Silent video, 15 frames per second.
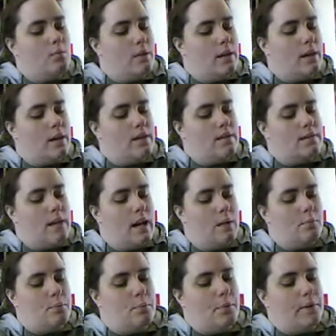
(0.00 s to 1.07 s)
because
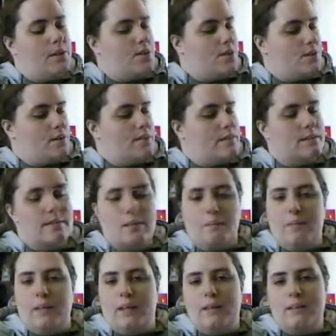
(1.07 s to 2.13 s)
I'm pretty sure this is
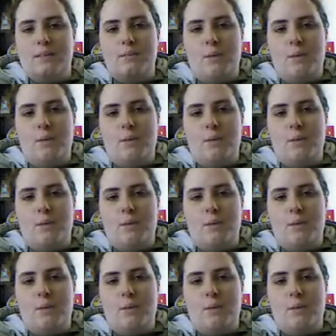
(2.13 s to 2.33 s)
something that's